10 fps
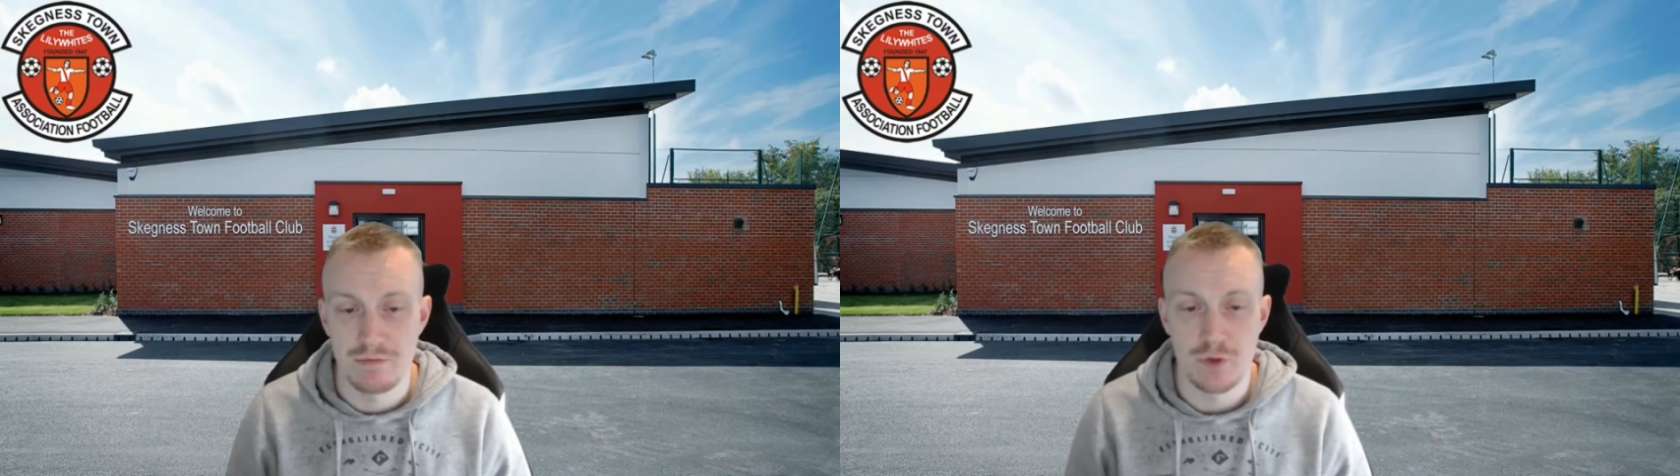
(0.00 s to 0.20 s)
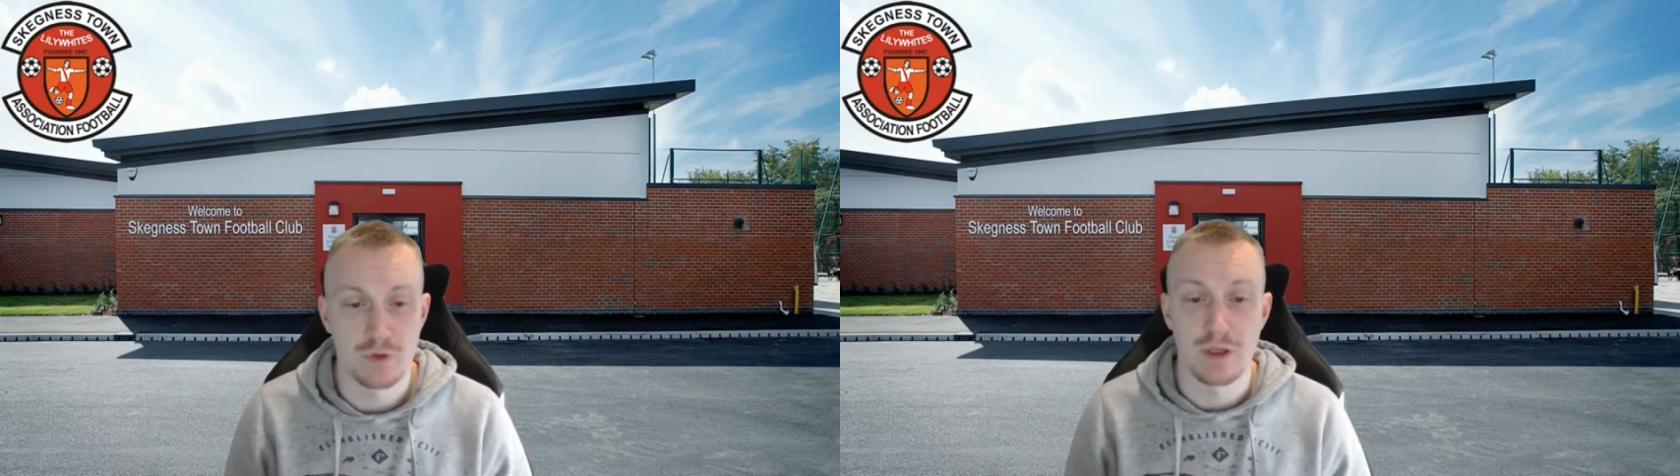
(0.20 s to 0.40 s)

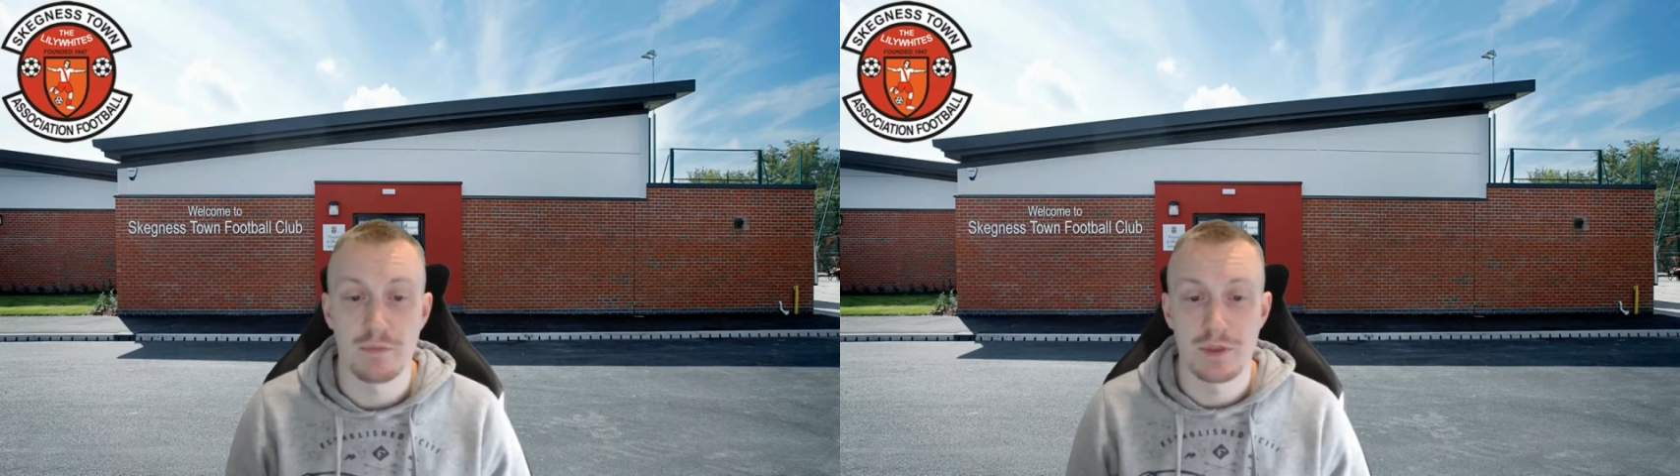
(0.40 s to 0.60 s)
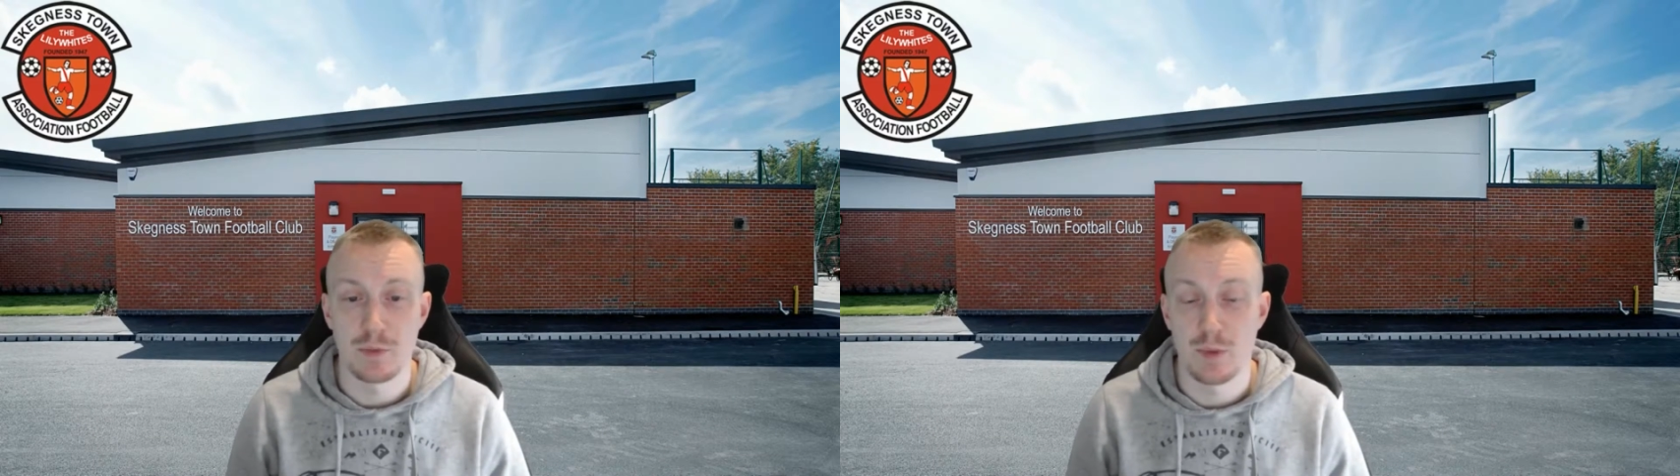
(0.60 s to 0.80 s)
took
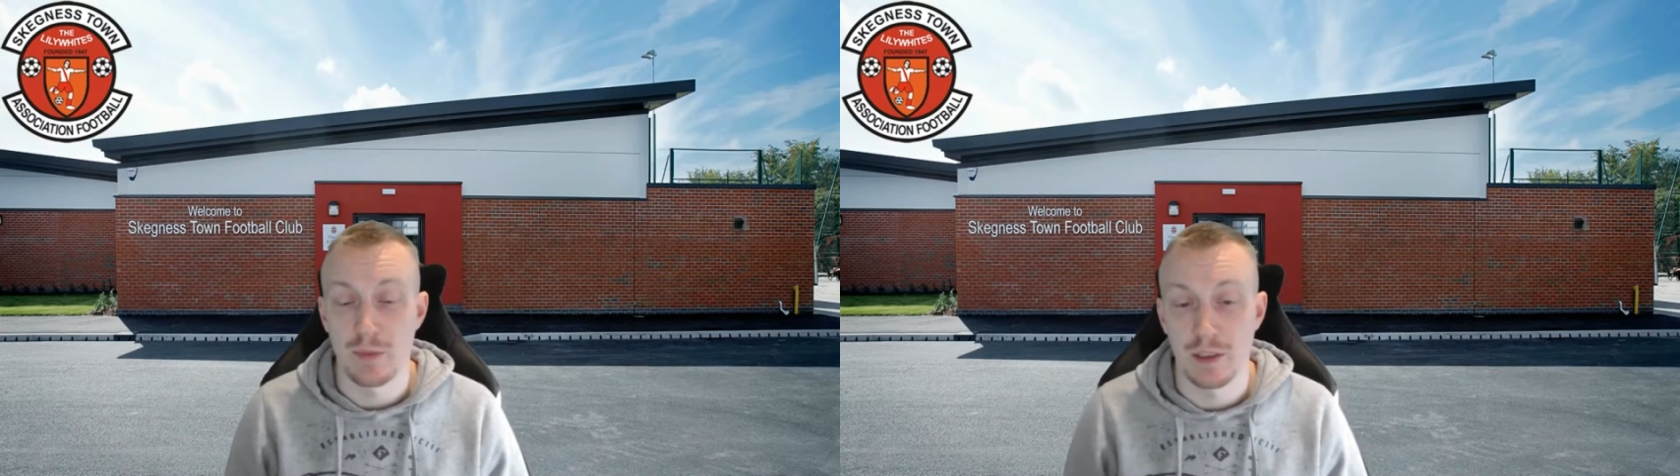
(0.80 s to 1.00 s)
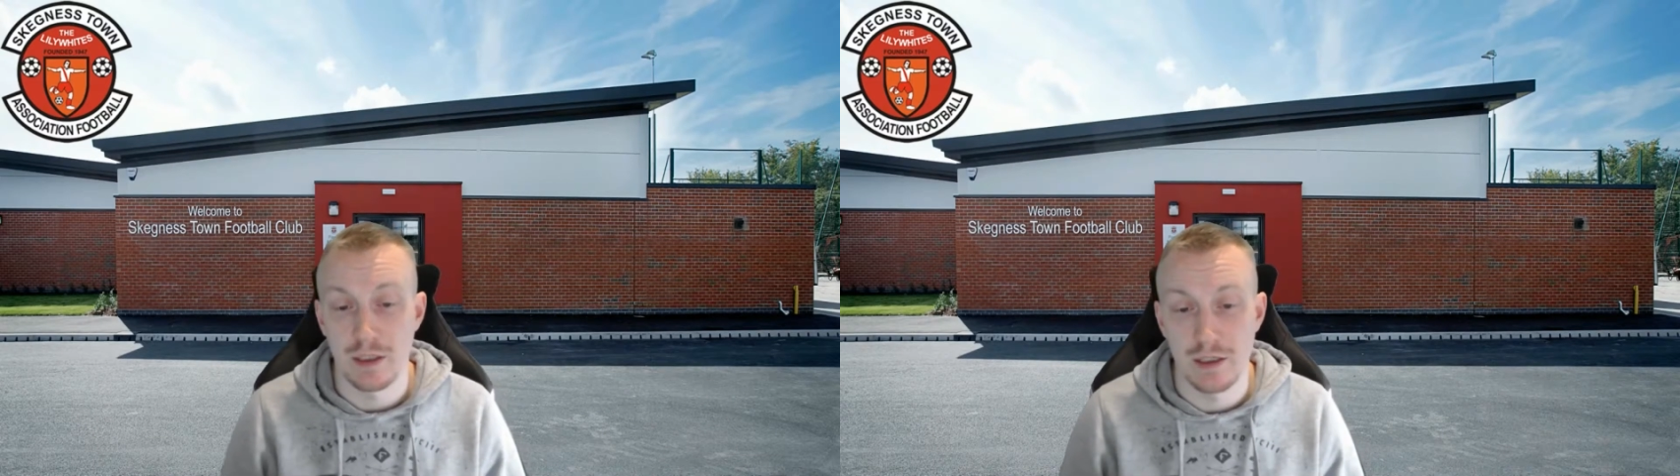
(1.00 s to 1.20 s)
them to the
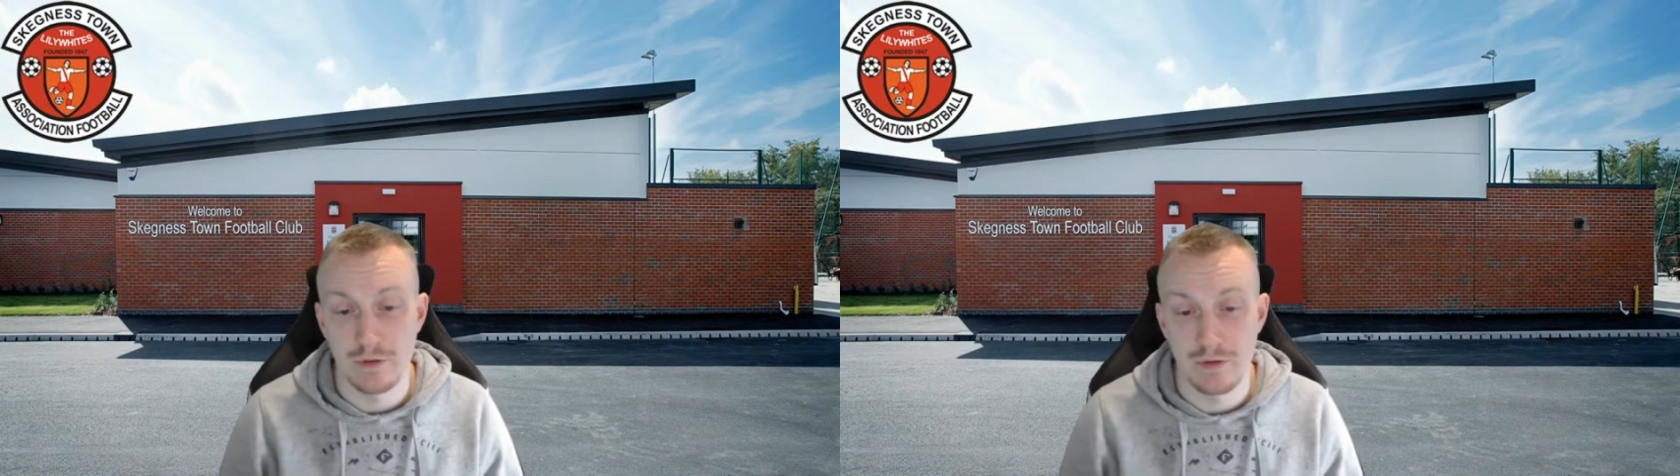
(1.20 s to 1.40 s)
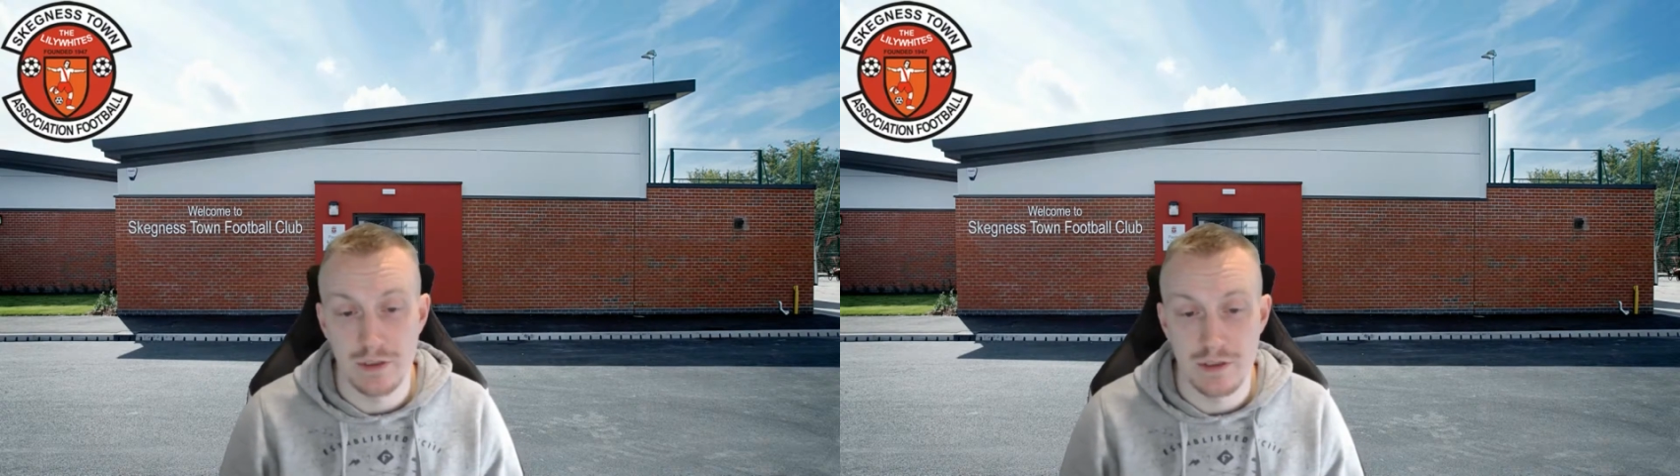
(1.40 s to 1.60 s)
Premier League
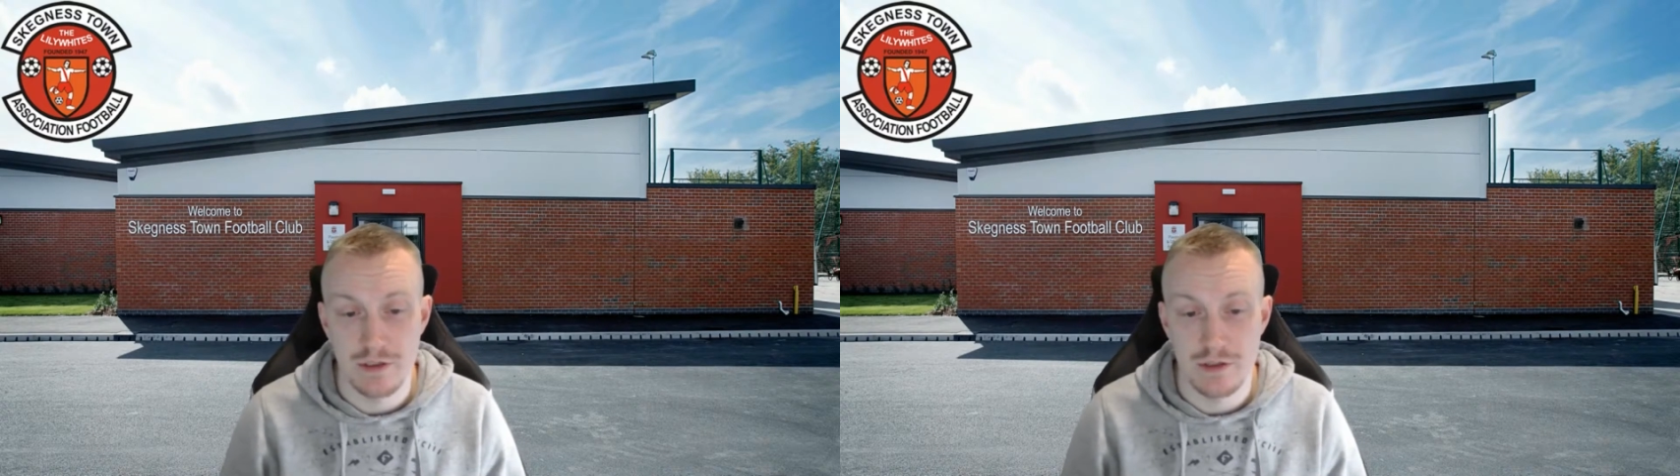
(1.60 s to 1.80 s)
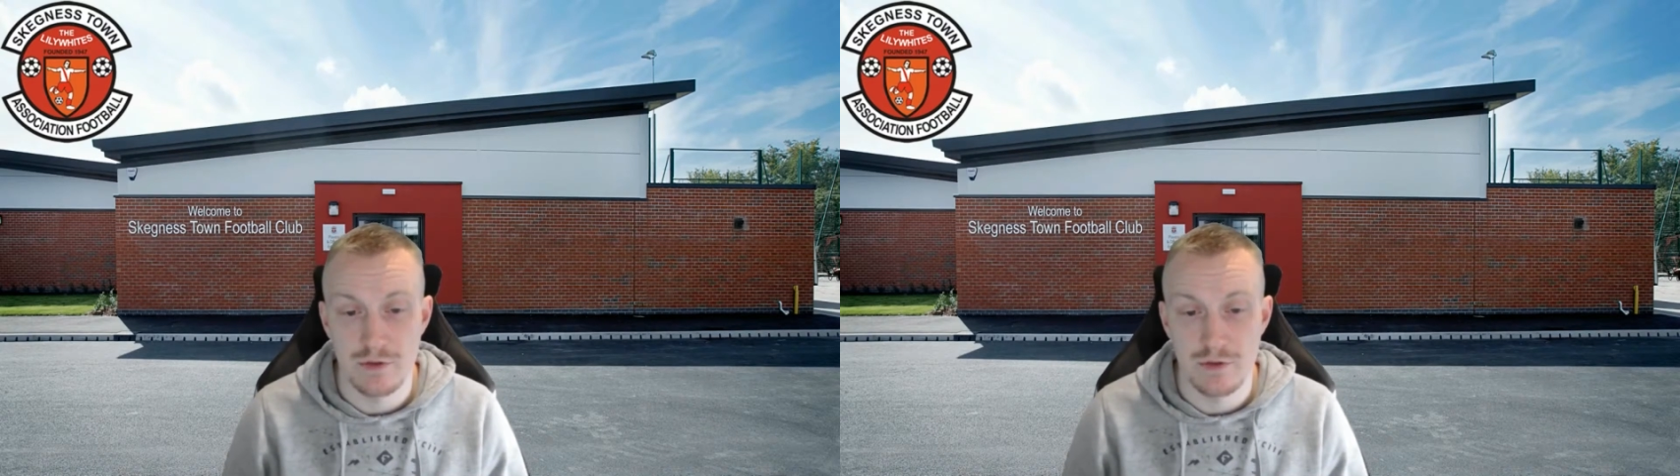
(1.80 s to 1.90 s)
and is